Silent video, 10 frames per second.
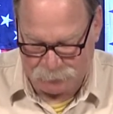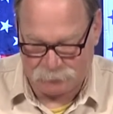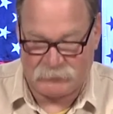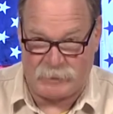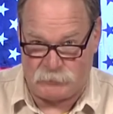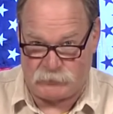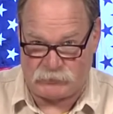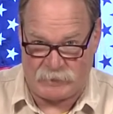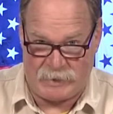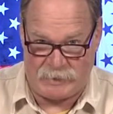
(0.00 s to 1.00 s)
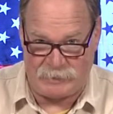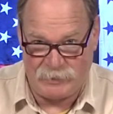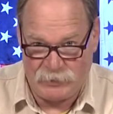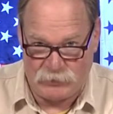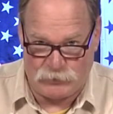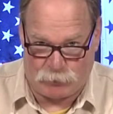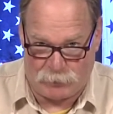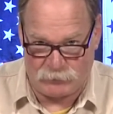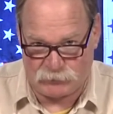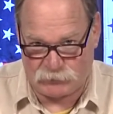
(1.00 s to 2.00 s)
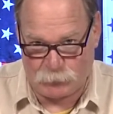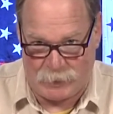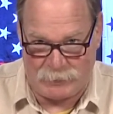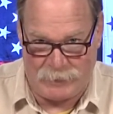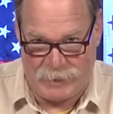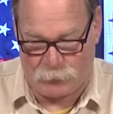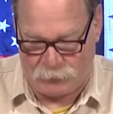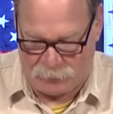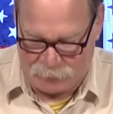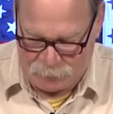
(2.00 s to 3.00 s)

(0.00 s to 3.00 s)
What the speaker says: can you say your sweat equity?